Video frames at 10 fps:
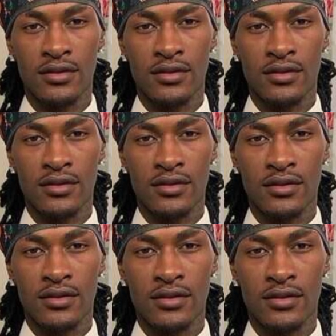
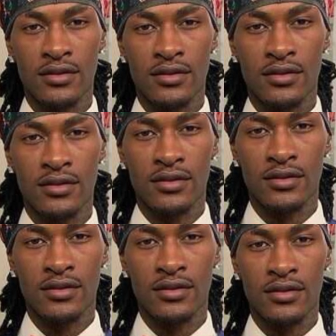
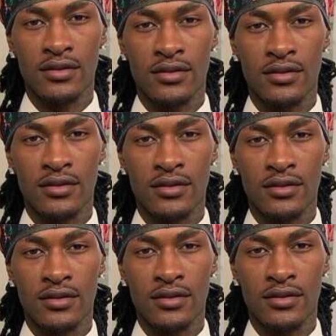Nothing is said.